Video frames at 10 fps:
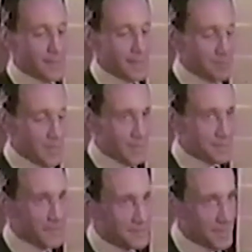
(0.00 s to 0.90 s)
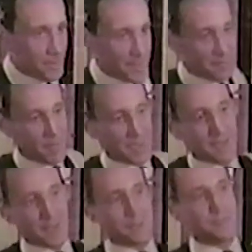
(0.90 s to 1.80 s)
I admit it's not typical of my
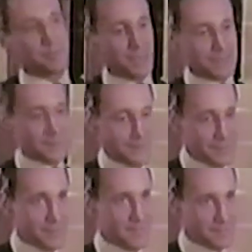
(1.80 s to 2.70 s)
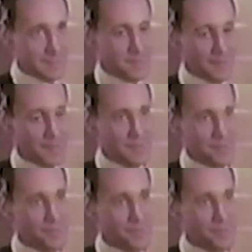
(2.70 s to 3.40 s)
cases, but it is